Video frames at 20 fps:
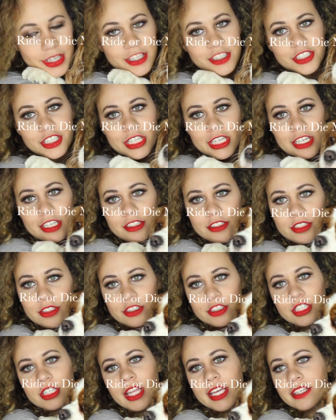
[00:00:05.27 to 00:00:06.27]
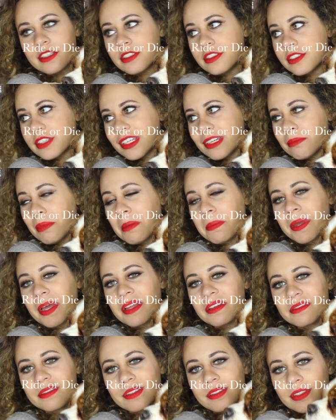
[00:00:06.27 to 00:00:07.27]
She likes to sit on my
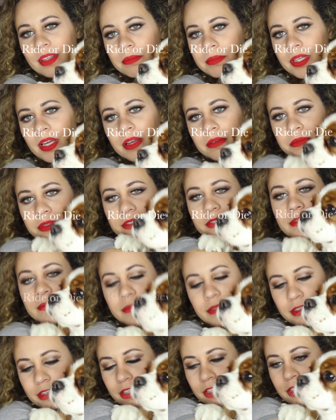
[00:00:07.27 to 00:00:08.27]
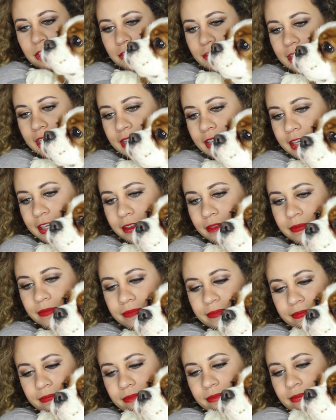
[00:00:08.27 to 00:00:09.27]
bed sometimes. Right, Lil?
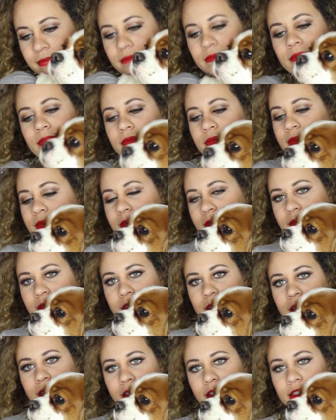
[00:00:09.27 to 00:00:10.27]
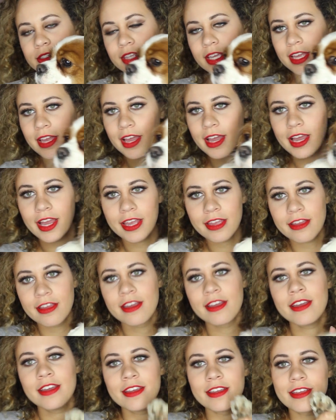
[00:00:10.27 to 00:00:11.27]
You say hi.
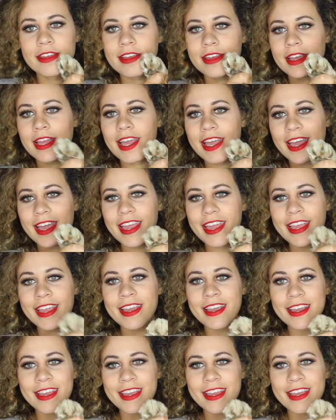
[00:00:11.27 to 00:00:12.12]
Hi.